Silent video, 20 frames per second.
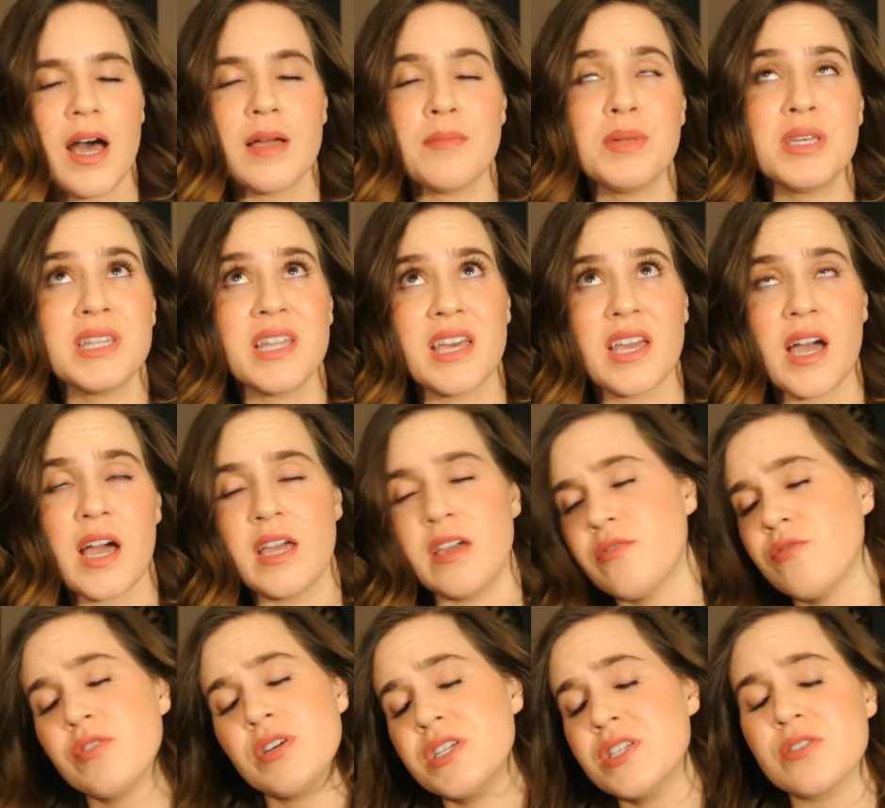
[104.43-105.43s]
I mean like I
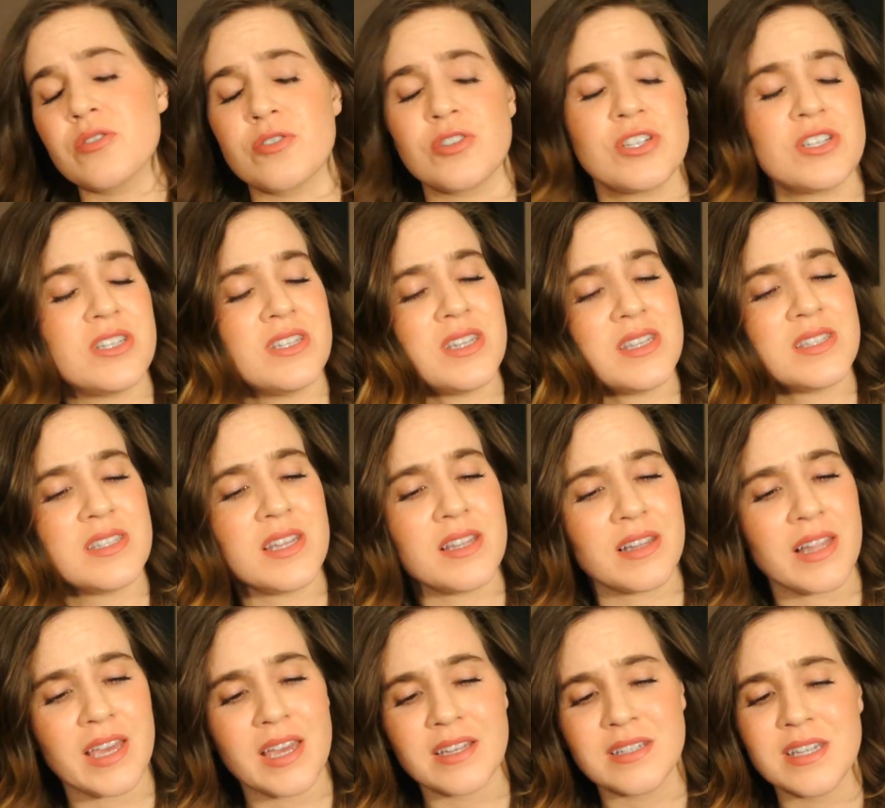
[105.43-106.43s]
have researched
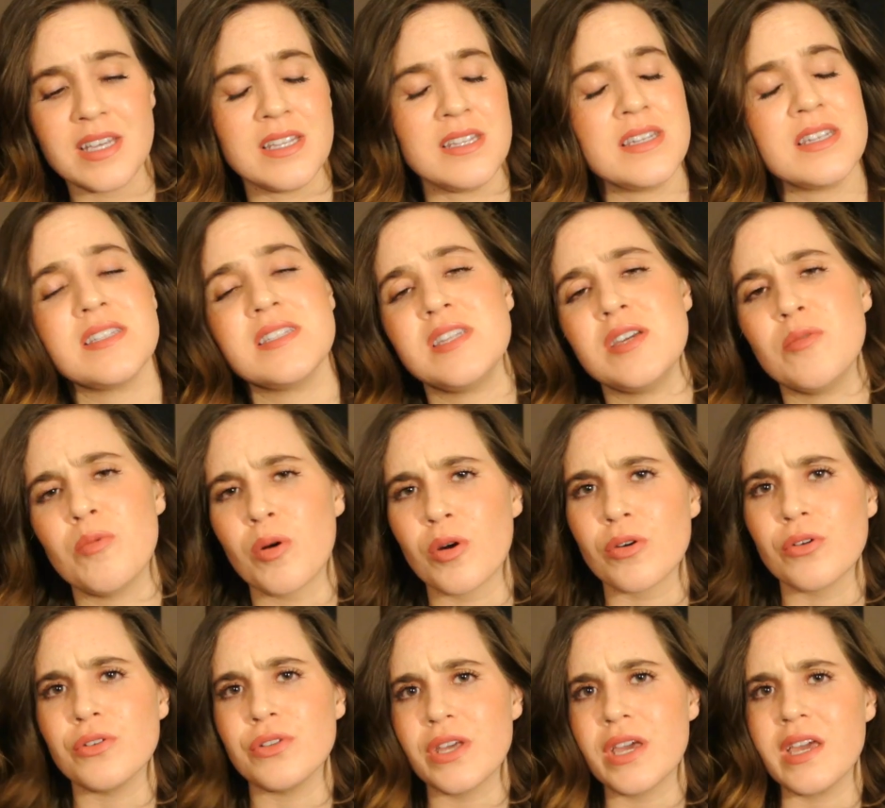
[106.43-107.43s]
Disneyland and Disney
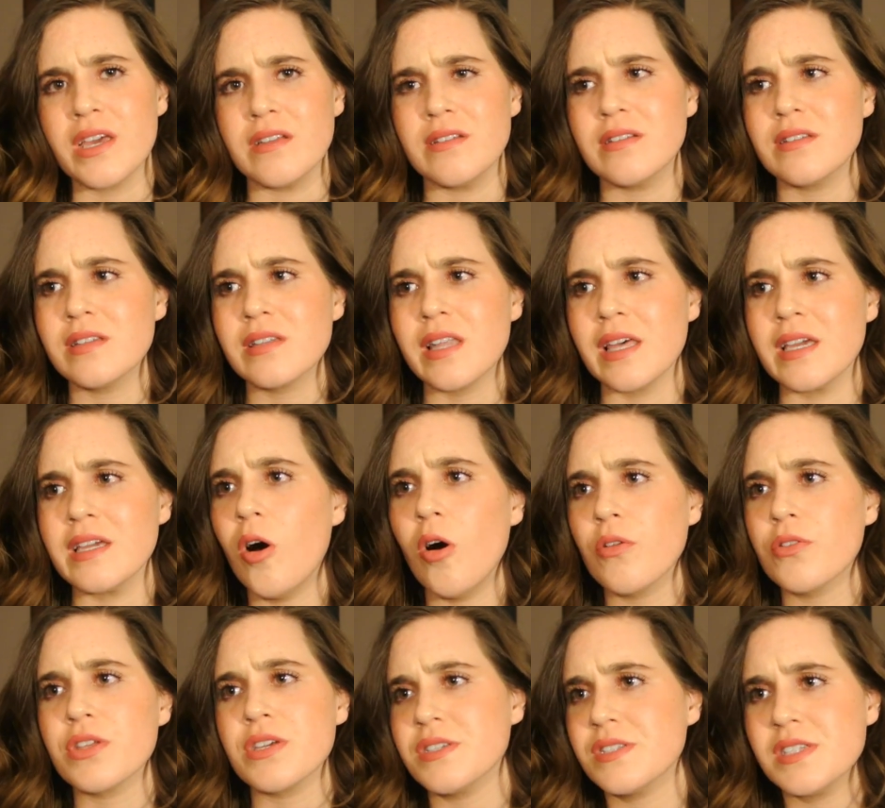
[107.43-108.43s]
World and like
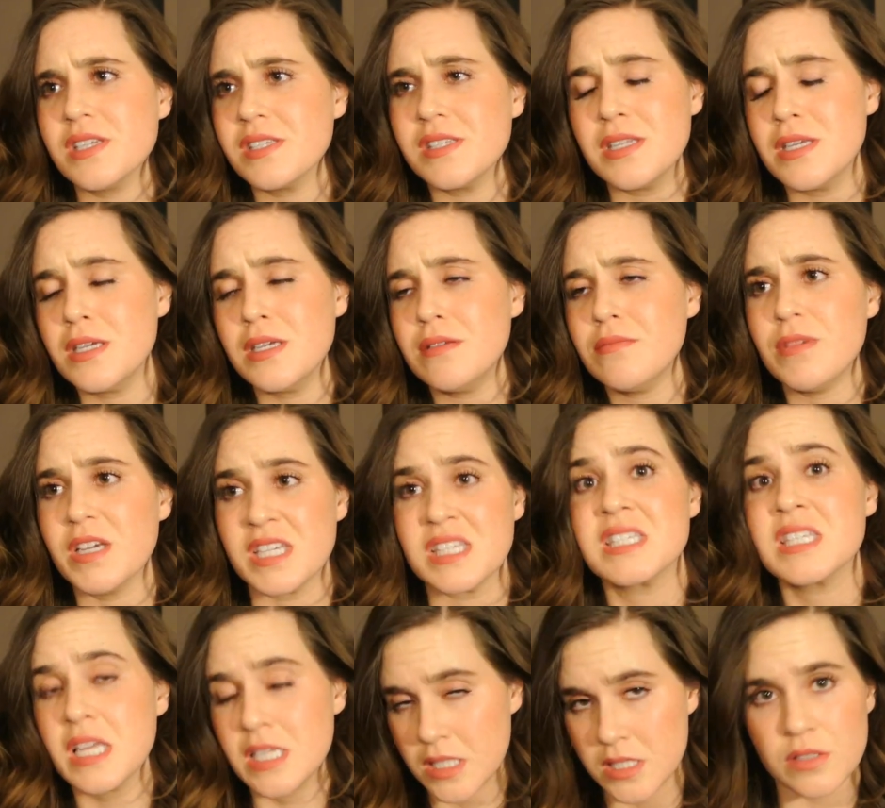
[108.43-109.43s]
all things Disney
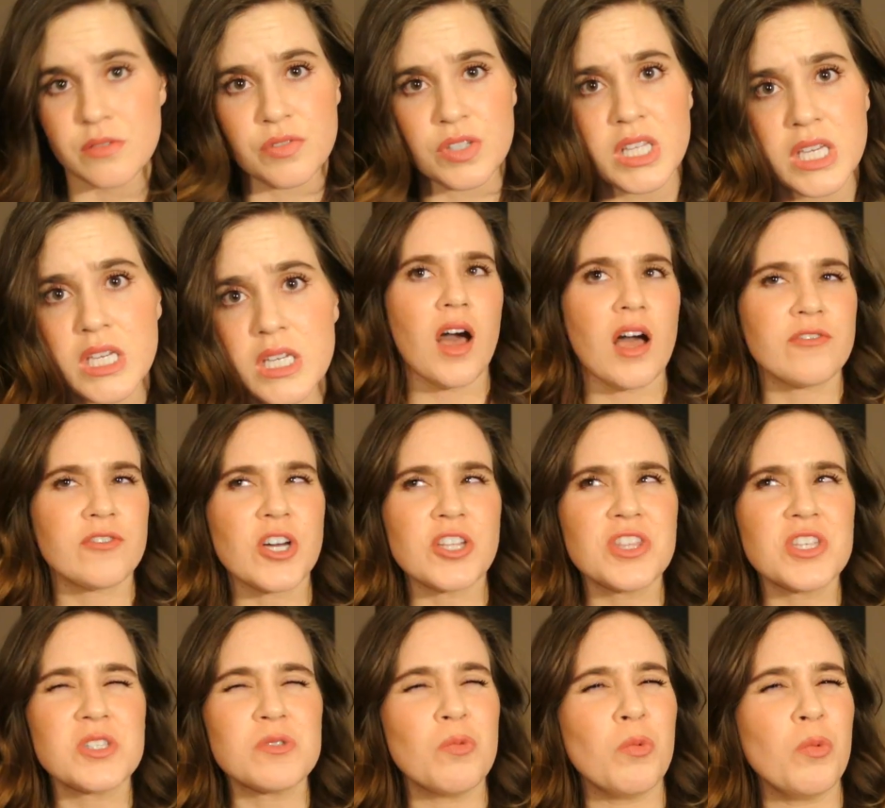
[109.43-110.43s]
extensively. I
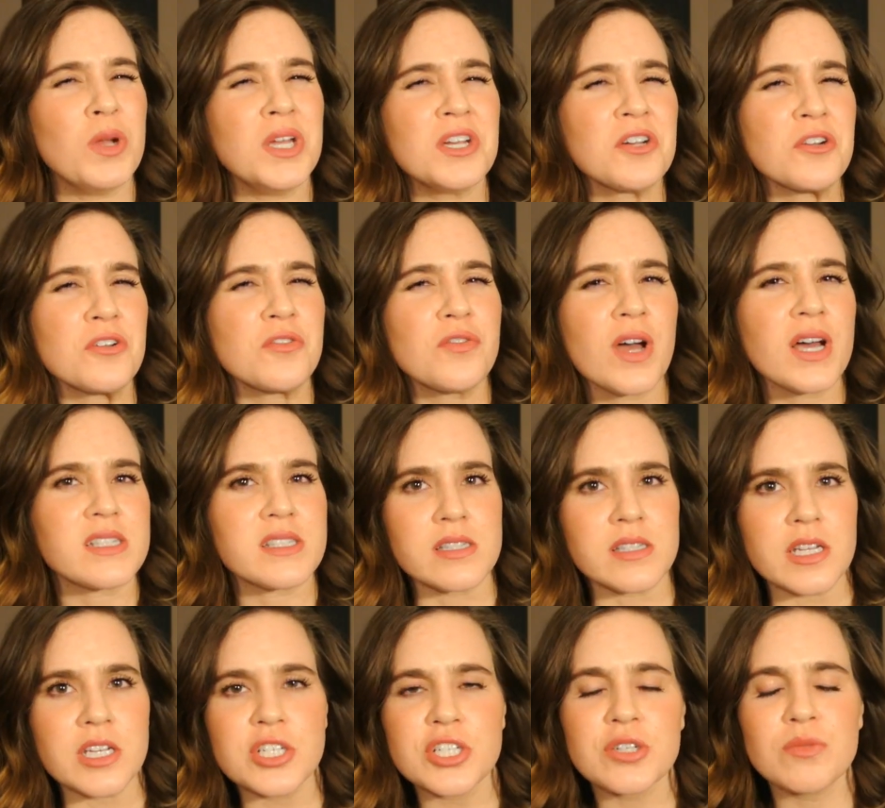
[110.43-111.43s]
this weird
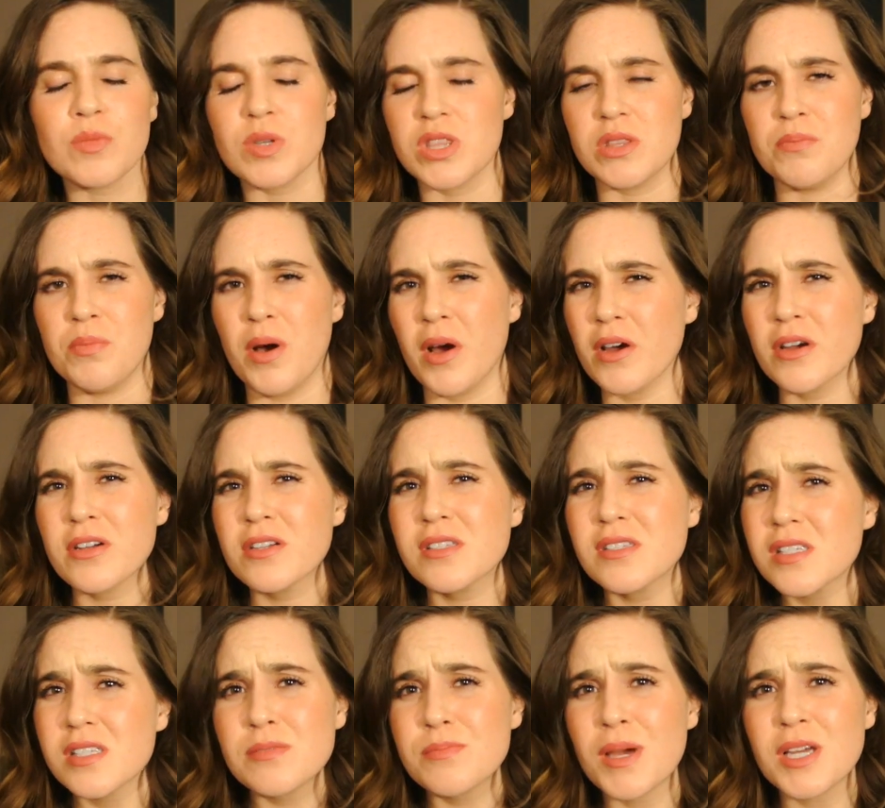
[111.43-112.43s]
fascination with the
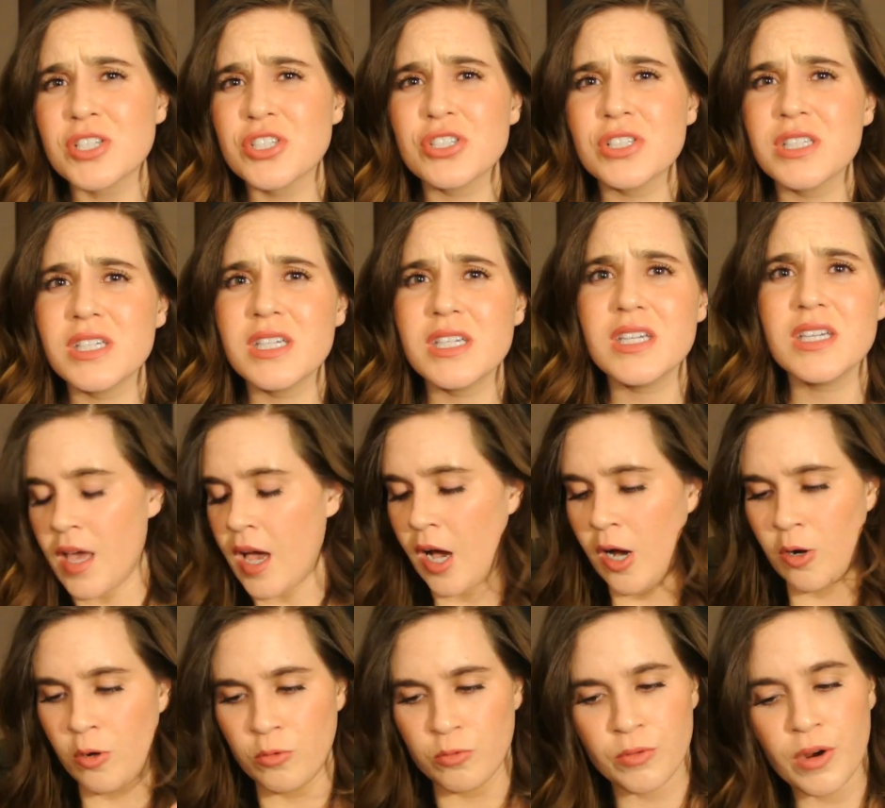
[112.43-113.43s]
parks, especially
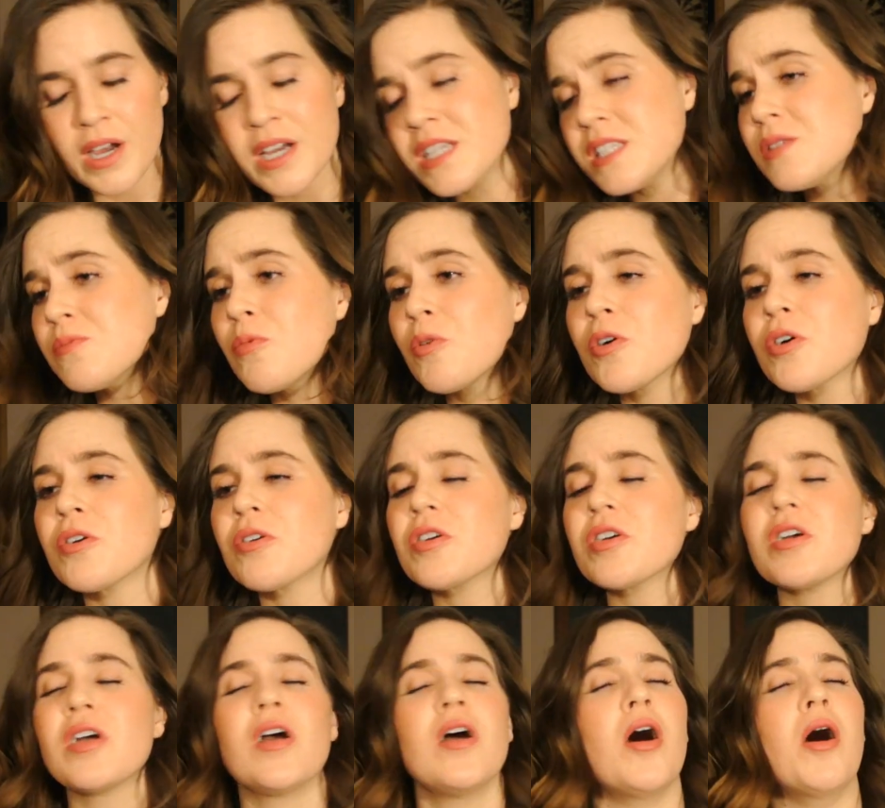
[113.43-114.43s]
how rides
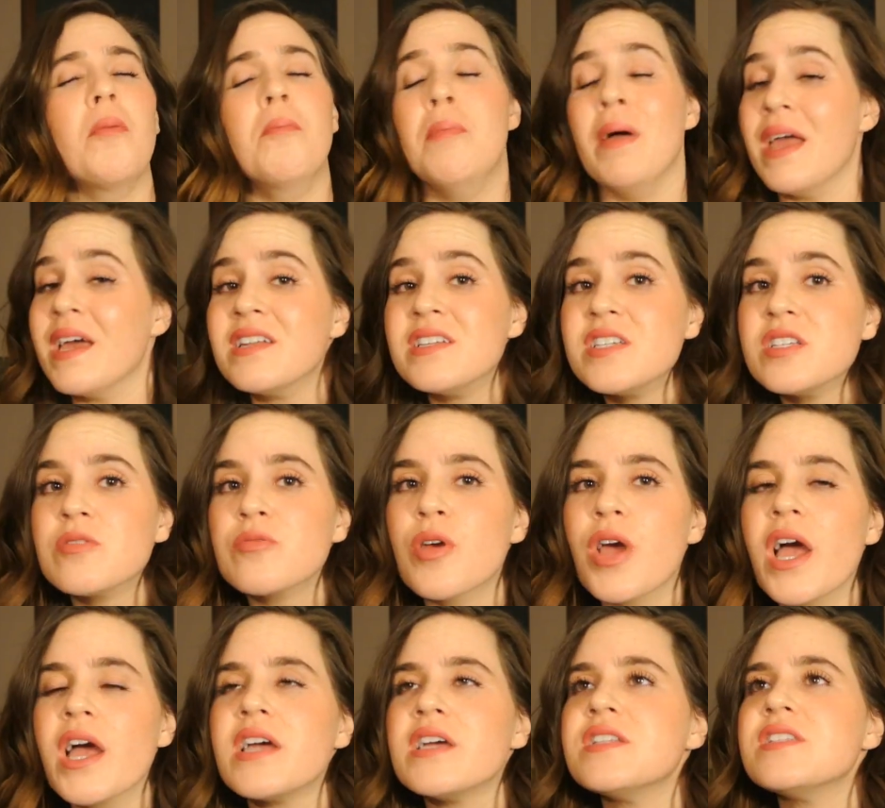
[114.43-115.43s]
work, abandoned
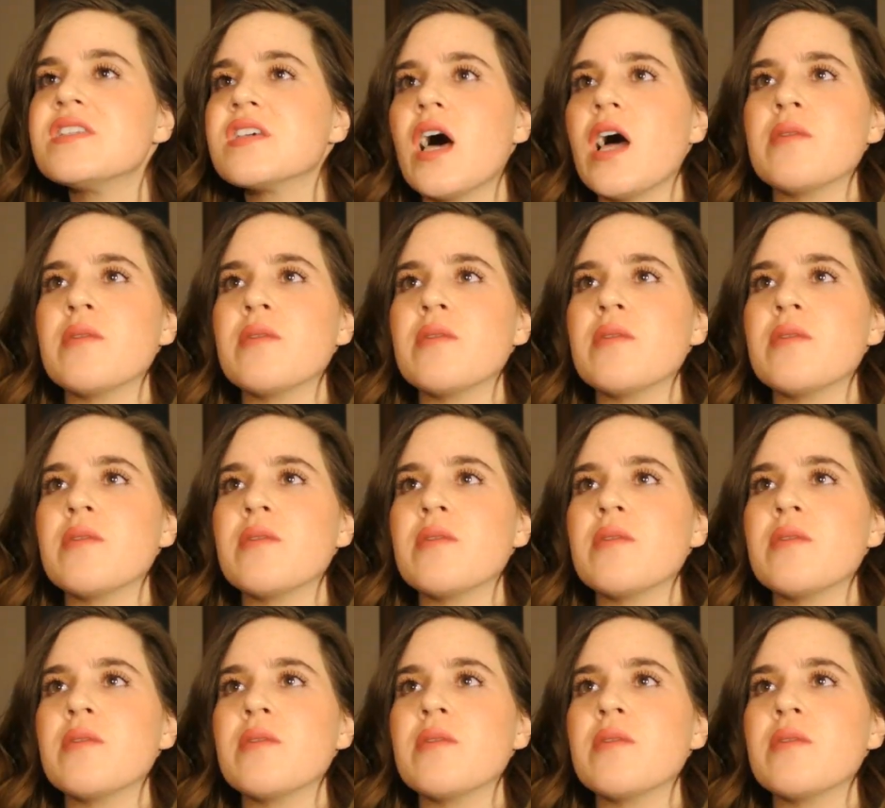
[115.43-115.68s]
rides.